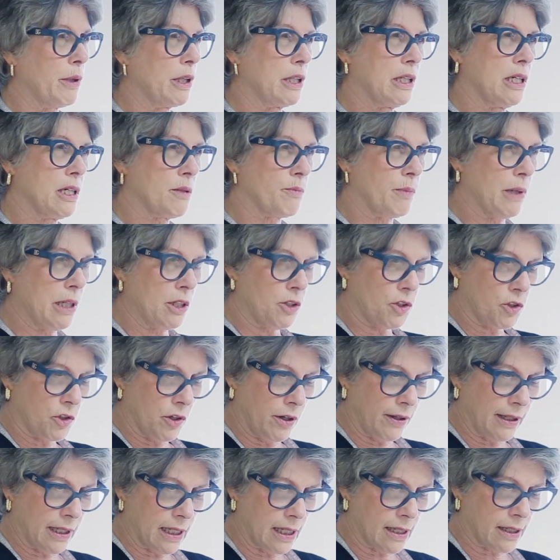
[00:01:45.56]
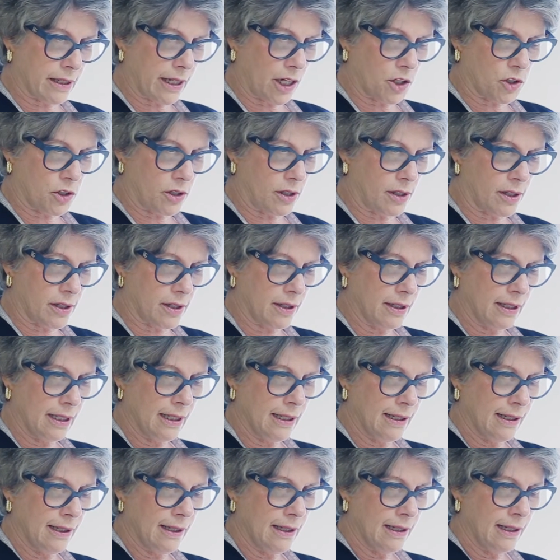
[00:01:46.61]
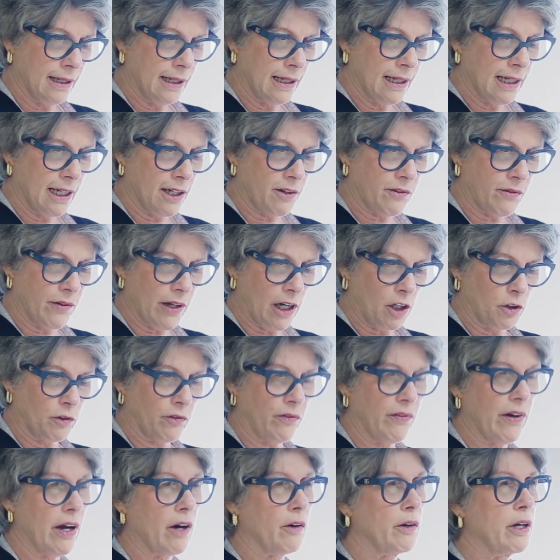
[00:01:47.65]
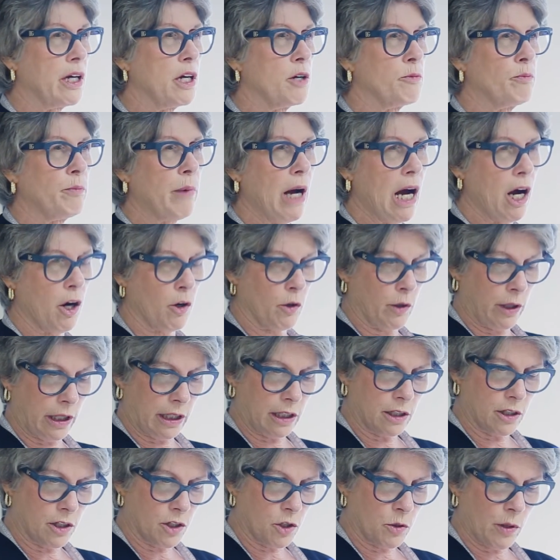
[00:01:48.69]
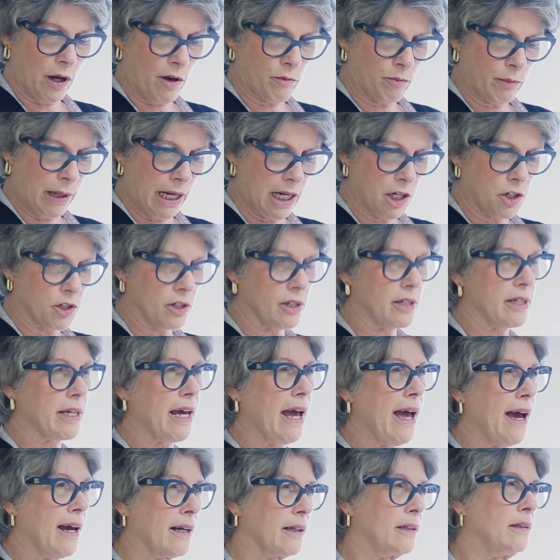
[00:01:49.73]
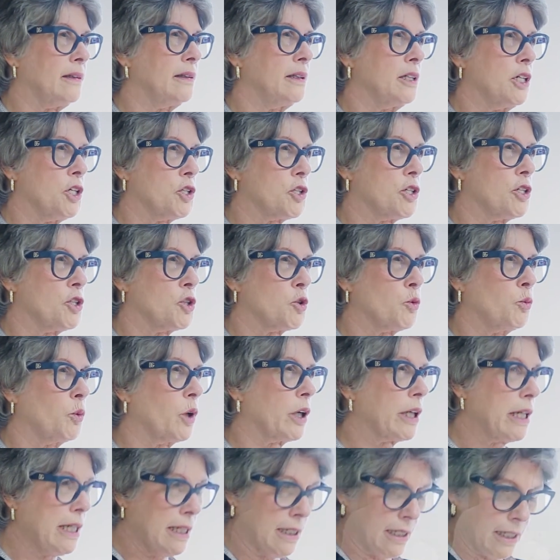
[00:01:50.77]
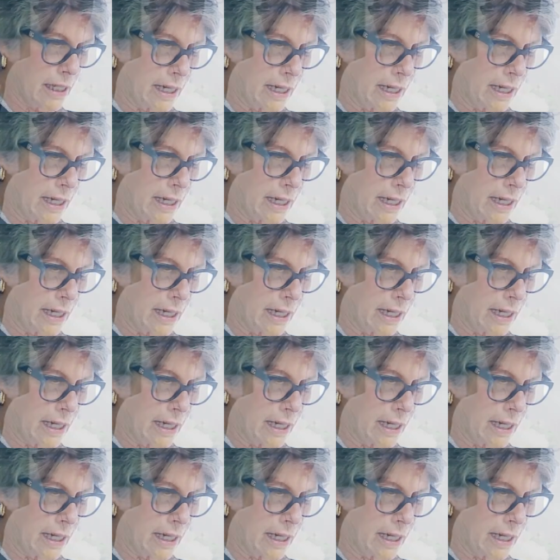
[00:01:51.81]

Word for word: participants during the discussions. It felt very empowering to have patients and clinicians working